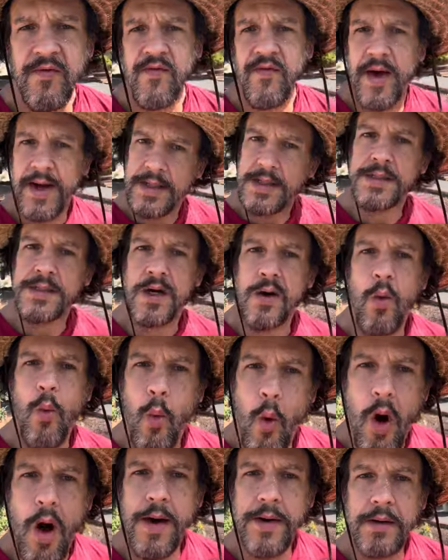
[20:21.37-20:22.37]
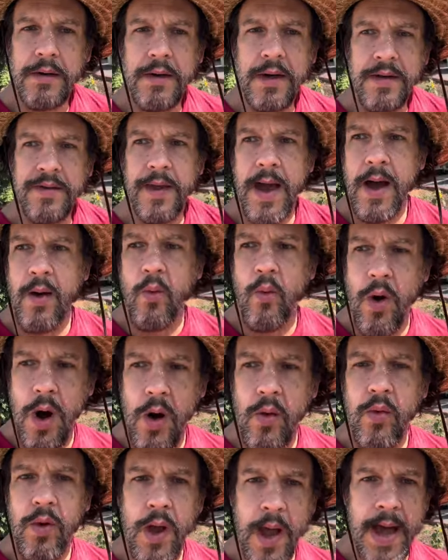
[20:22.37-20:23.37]
if I start watering that,
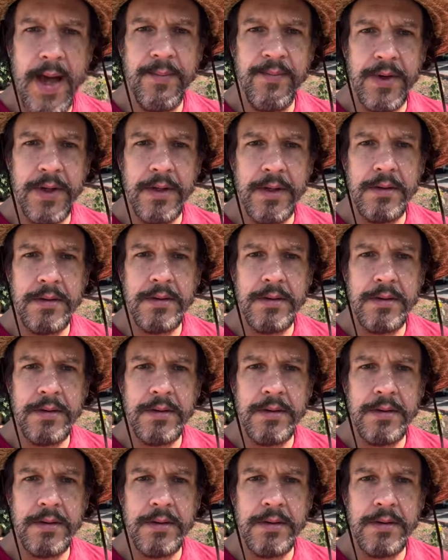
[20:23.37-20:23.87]
what will happen?